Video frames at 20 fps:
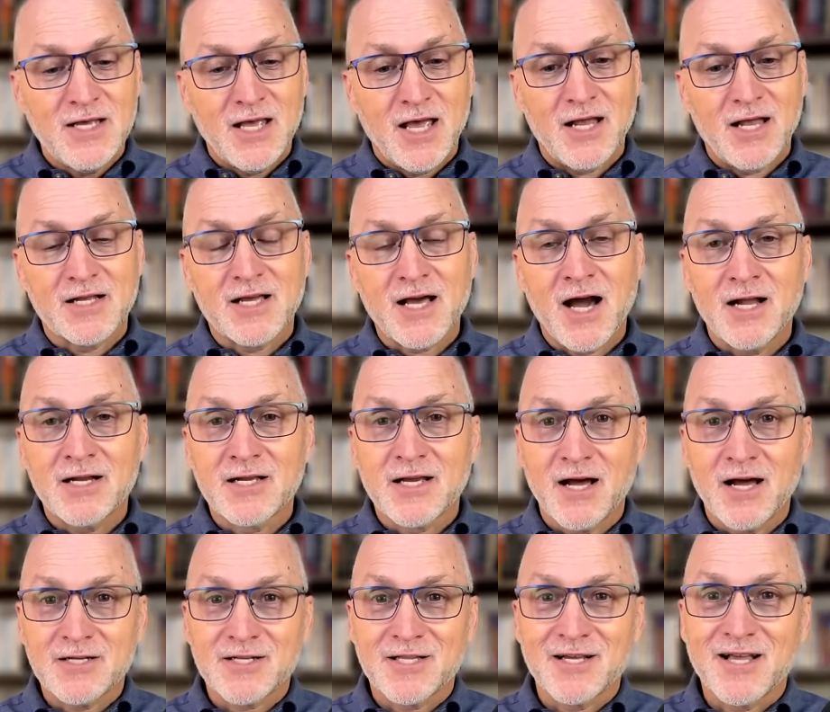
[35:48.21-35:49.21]
and God
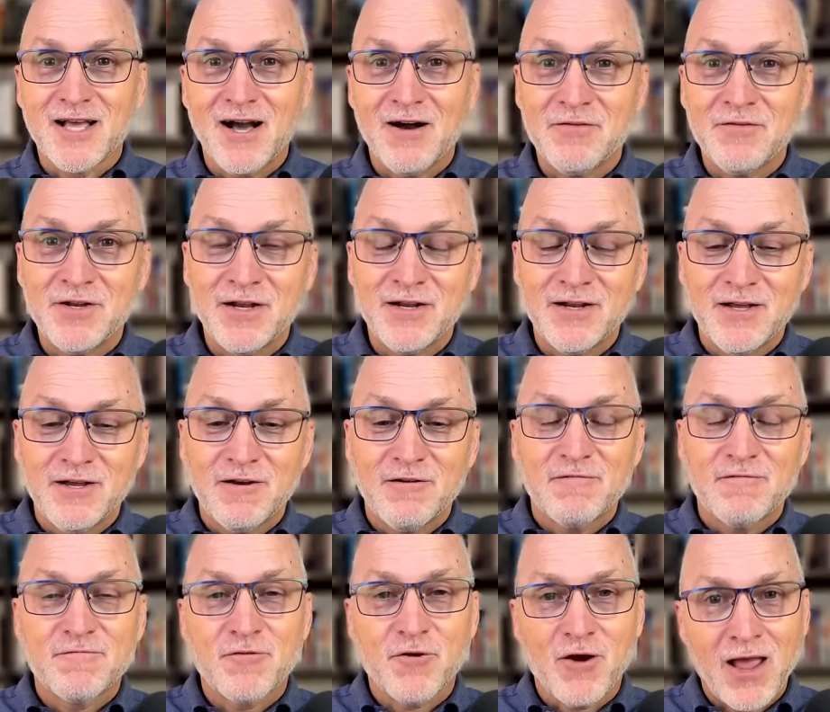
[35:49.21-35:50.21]
cuts the covenant
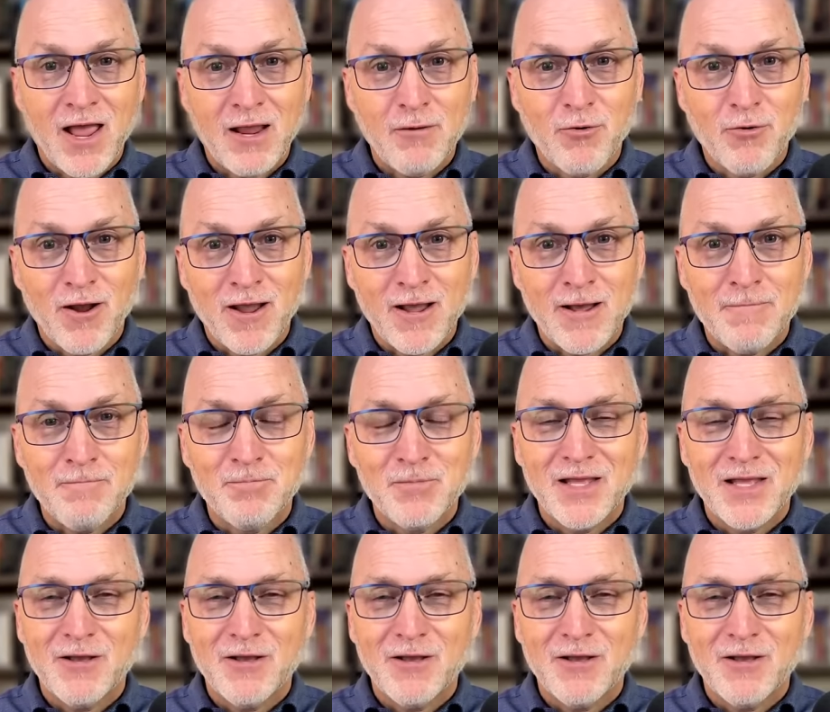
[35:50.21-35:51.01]
for Abraham.